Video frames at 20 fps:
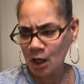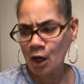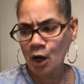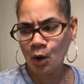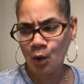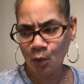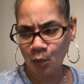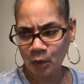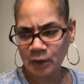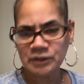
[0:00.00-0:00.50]

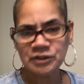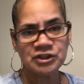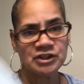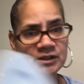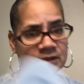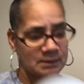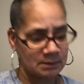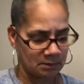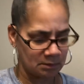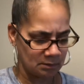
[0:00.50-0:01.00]

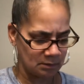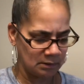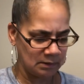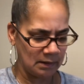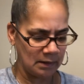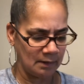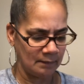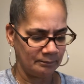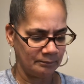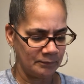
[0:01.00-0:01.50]
Gorgeous.
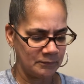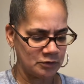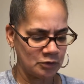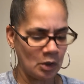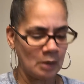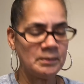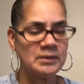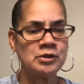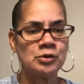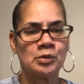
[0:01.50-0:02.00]
Yeah. So
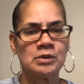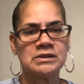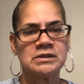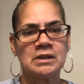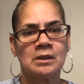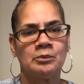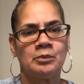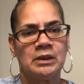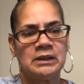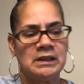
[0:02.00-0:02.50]
I'll be doing
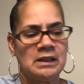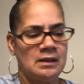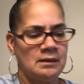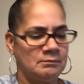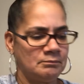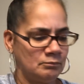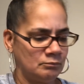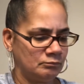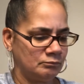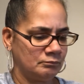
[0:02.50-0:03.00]
something with that
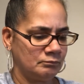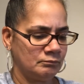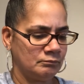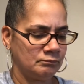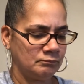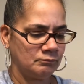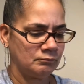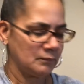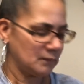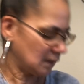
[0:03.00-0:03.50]

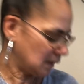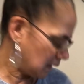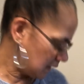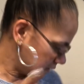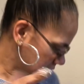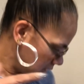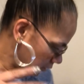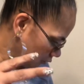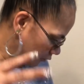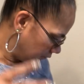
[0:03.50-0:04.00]

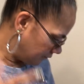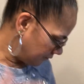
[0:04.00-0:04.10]
as a little